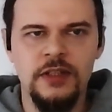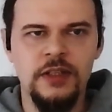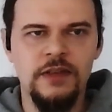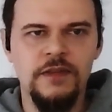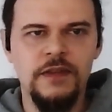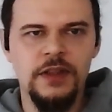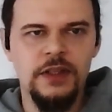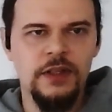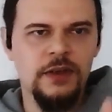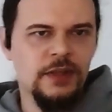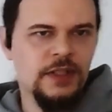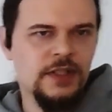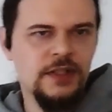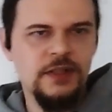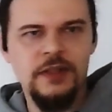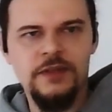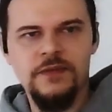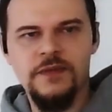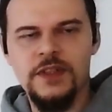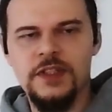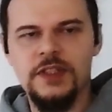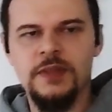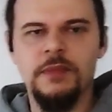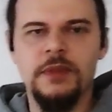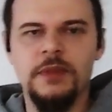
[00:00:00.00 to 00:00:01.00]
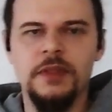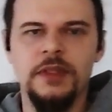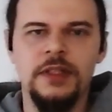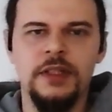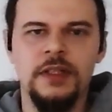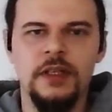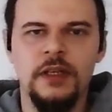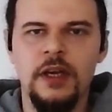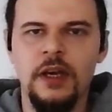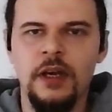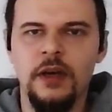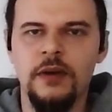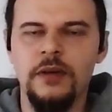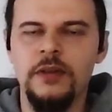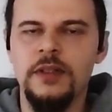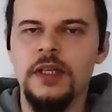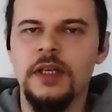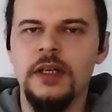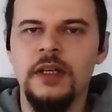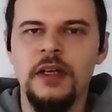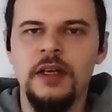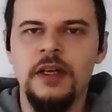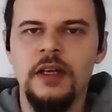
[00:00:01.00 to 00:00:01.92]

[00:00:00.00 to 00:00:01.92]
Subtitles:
even though it's not visible in the code.